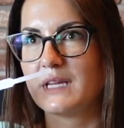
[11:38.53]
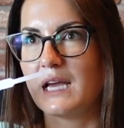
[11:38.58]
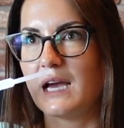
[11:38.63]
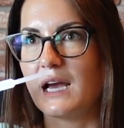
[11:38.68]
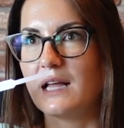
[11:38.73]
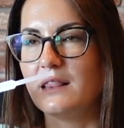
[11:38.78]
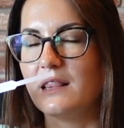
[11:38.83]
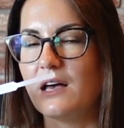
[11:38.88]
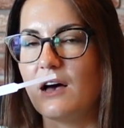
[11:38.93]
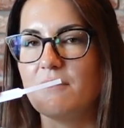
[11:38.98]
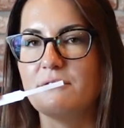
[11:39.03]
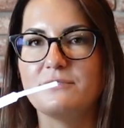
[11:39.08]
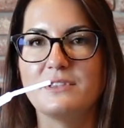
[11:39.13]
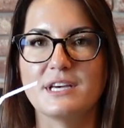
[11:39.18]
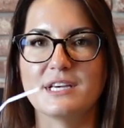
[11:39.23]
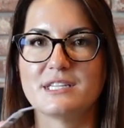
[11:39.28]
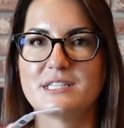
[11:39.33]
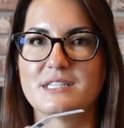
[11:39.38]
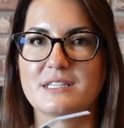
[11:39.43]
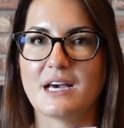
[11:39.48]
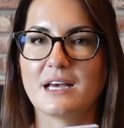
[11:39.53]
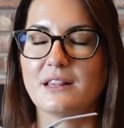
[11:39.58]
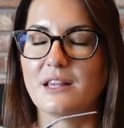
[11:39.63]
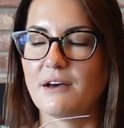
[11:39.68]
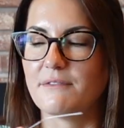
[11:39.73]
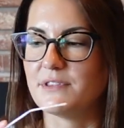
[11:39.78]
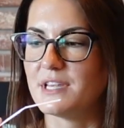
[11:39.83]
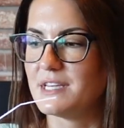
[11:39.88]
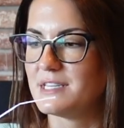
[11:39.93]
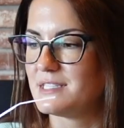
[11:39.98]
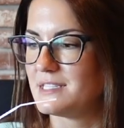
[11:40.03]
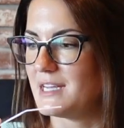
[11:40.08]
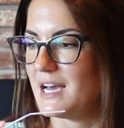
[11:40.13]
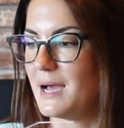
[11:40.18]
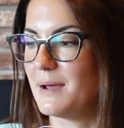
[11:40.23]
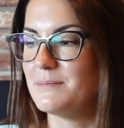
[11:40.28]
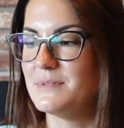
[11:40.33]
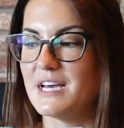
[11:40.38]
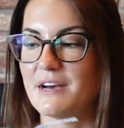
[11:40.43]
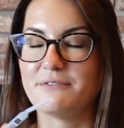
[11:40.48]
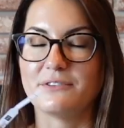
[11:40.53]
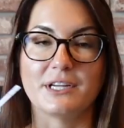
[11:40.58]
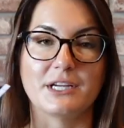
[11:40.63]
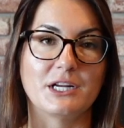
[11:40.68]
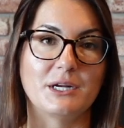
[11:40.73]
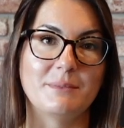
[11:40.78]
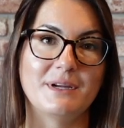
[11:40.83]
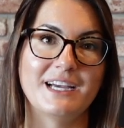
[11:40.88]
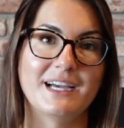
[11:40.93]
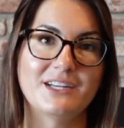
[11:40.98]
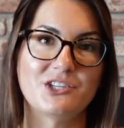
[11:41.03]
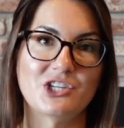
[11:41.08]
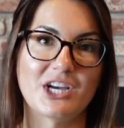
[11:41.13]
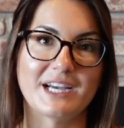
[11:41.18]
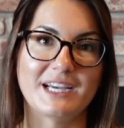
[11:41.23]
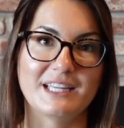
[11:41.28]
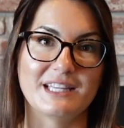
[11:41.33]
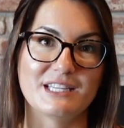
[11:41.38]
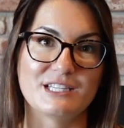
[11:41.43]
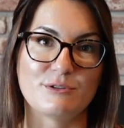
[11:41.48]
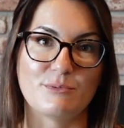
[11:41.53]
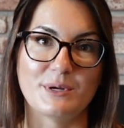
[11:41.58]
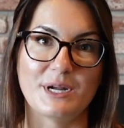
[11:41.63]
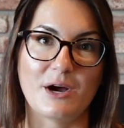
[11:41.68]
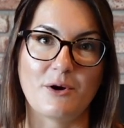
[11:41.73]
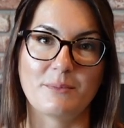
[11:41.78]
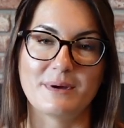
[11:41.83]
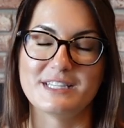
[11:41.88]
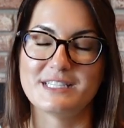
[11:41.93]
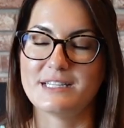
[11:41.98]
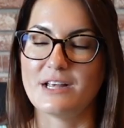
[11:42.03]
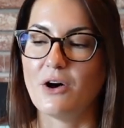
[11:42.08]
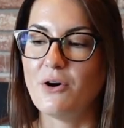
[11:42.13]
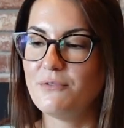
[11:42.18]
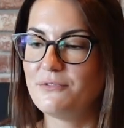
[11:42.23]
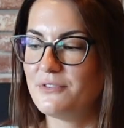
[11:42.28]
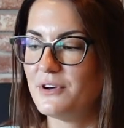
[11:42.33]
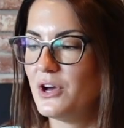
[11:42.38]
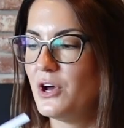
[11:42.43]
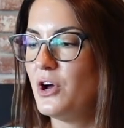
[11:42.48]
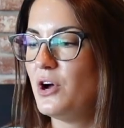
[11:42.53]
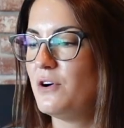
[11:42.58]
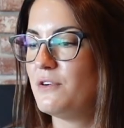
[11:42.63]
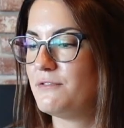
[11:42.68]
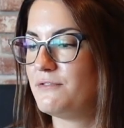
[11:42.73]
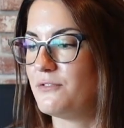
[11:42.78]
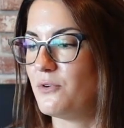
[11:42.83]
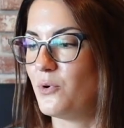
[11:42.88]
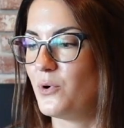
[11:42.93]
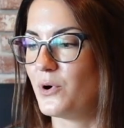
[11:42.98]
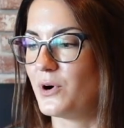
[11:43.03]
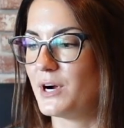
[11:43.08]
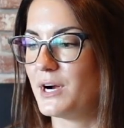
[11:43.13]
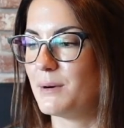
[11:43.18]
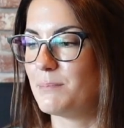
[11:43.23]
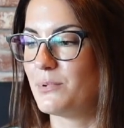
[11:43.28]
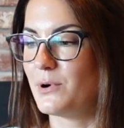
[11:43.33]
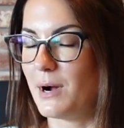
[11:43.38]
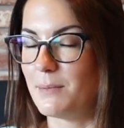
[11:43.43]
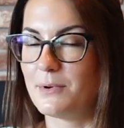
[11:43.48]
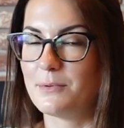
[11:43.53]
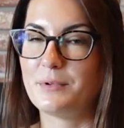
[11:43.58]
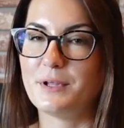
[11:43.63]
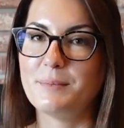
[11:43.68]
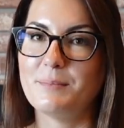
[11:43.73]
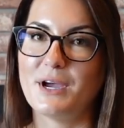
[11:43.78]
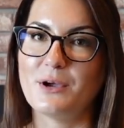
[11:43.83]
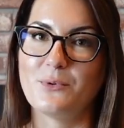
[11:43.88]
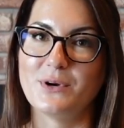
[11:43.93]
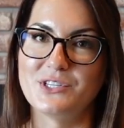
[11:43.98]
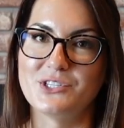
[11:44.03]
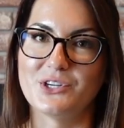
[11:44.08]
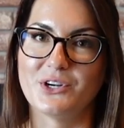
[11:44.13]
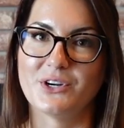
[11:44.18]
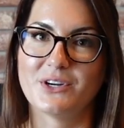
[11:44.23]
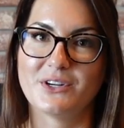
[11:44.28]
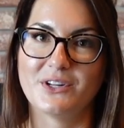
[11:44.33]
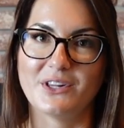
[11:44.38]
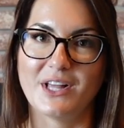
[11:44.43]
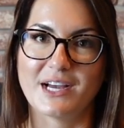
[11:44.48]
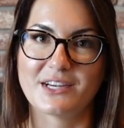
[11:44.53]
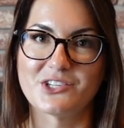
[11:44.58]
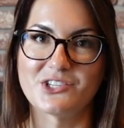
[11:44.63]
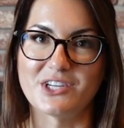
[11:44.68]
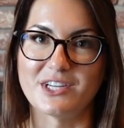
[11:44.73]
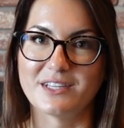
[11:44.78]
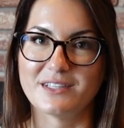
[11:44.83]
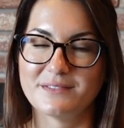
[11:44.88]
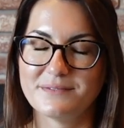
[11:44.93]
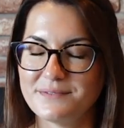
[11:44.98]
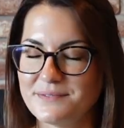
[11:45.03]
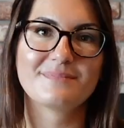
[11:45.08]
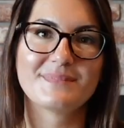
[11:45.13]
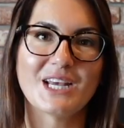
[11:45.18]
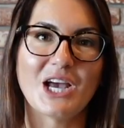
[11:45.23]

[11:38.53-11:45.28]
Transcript: I love this. I love this. I'm definitely going to be checking this one out myself for probably my winter collection.